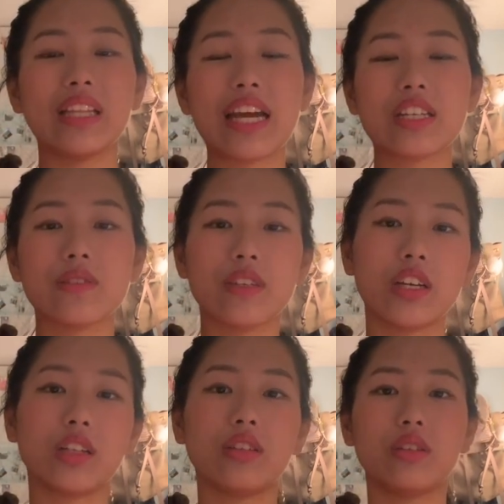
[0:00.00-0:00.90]
electives
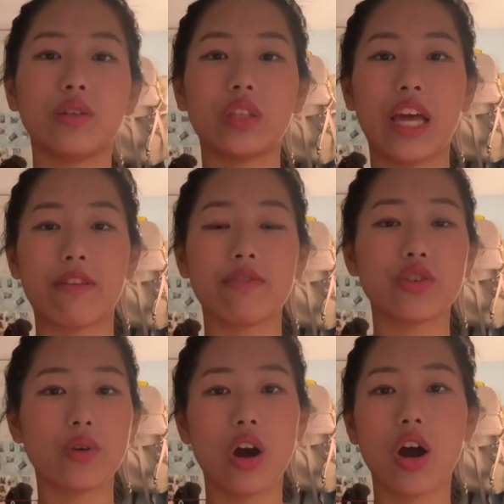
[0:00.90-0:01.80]
include like
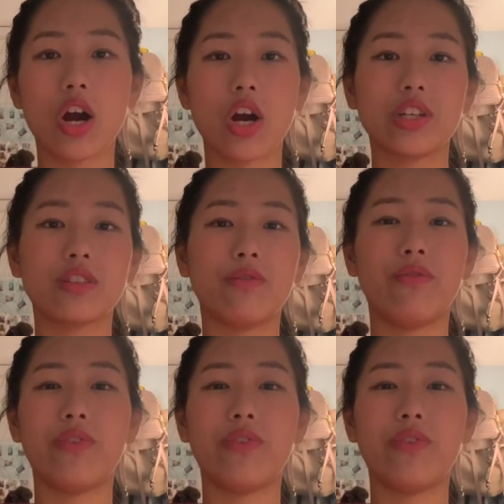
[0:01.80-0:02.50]
visual arts,